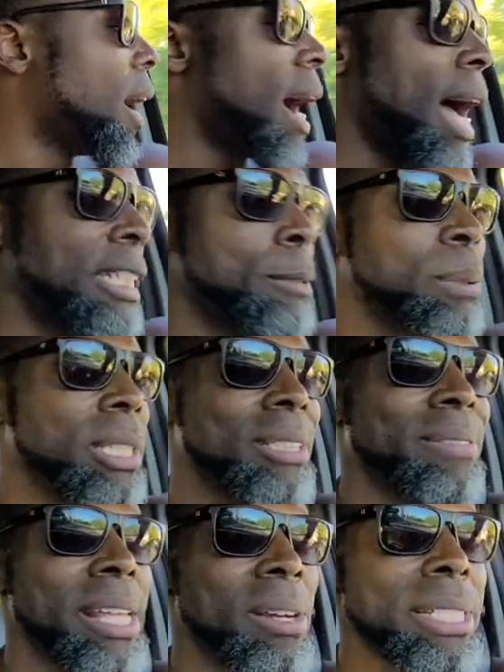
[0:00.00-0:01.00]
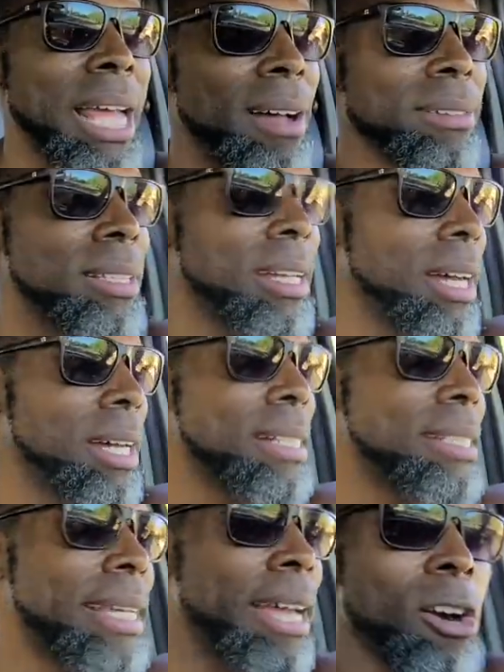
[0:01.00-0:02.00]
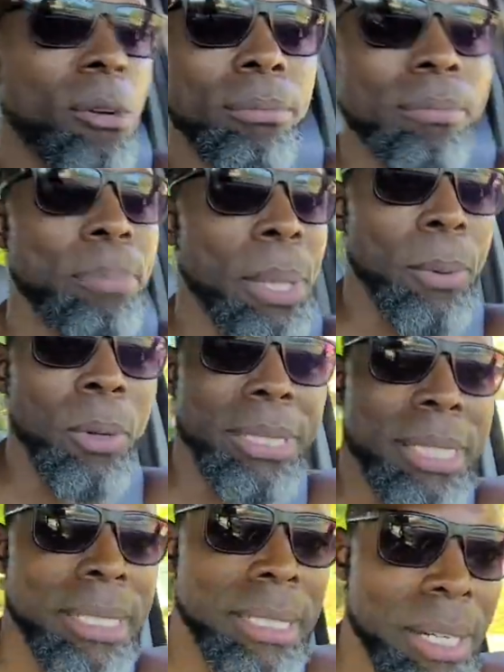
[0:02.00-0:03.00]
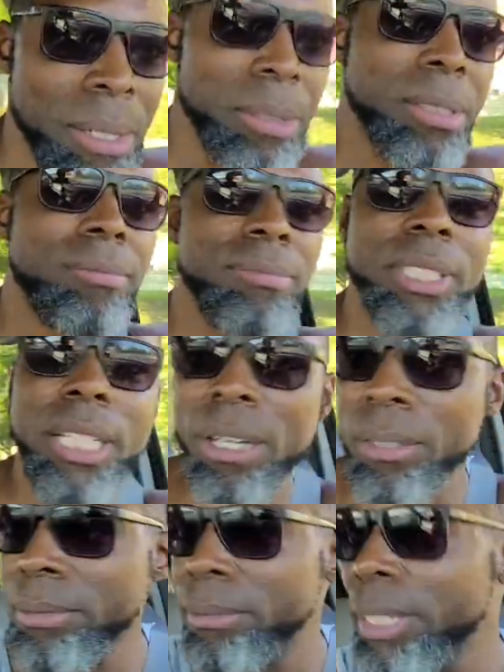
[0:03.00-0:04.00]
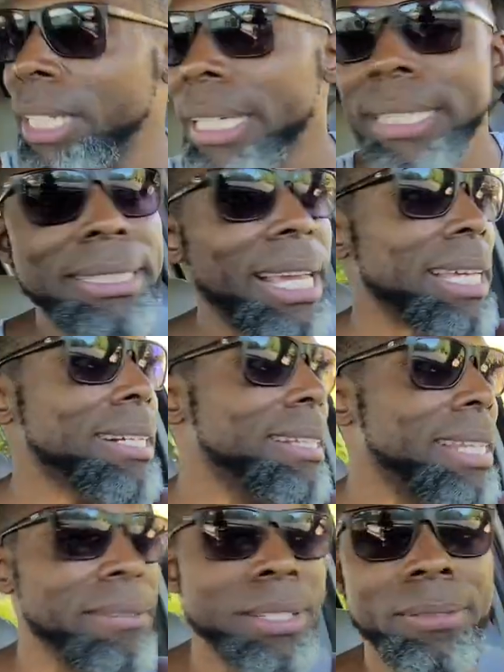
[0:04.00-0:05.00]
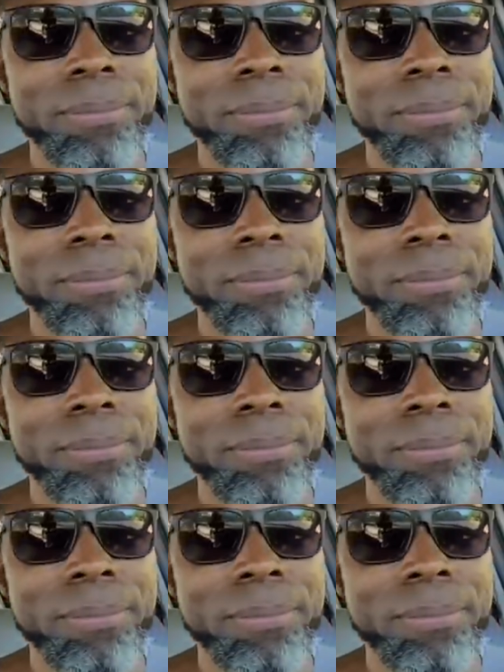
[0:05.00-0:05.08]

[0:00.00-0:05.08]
I just put these videos out uh, to help people with six O's. you know, take it or leave it.